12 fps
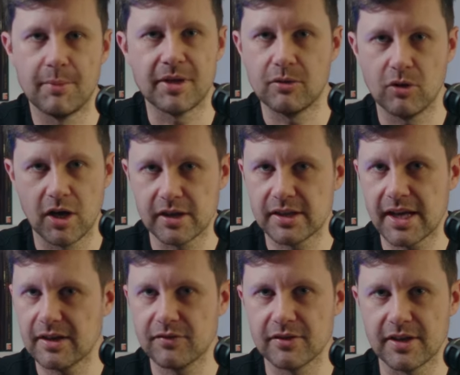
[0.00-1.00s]
I mean, at
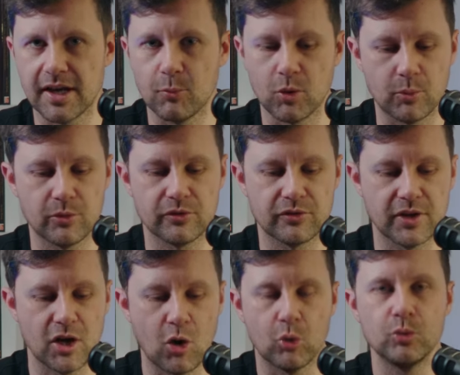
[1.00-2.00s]
the end of the day, what was
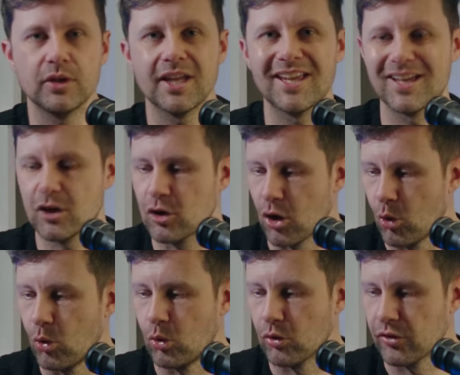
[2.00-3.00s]
the only
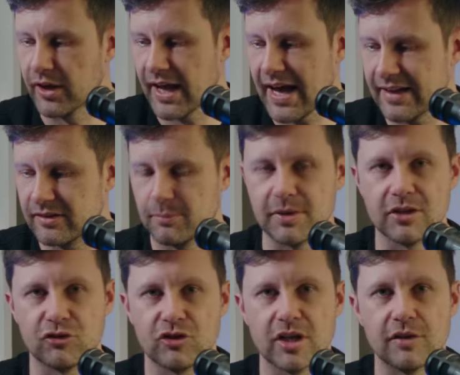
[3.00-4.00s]
goal that had to
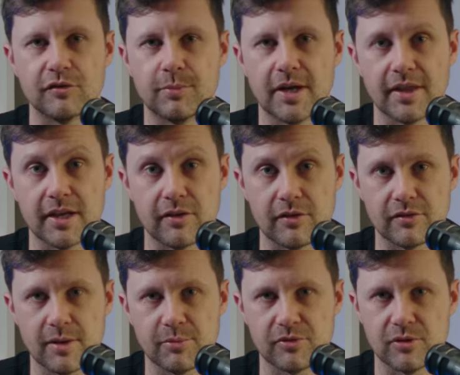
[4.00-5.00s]
be achieved by the end of
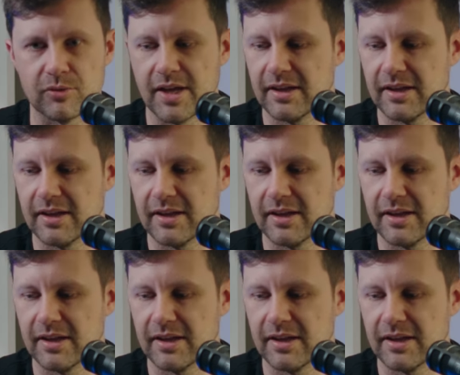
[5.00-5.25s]
this episode?